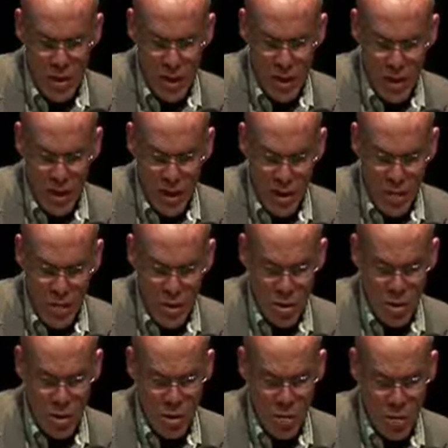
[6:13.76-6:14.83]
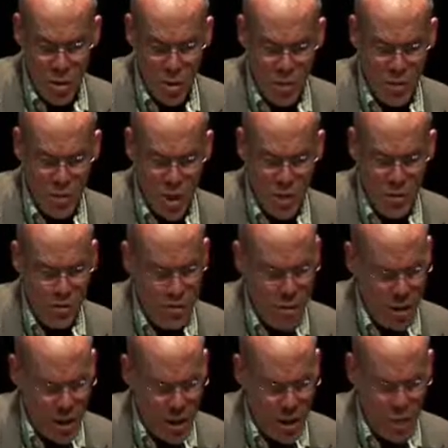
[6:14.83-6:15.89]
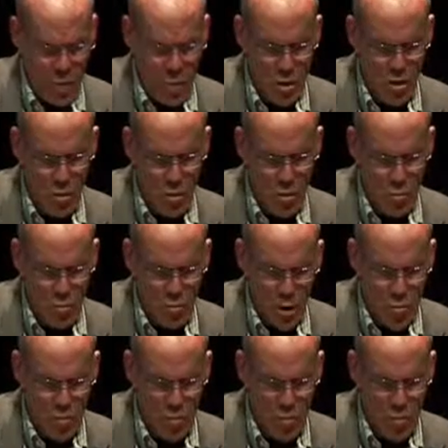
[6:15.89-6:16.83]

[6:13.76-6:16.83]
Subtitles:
Economies and road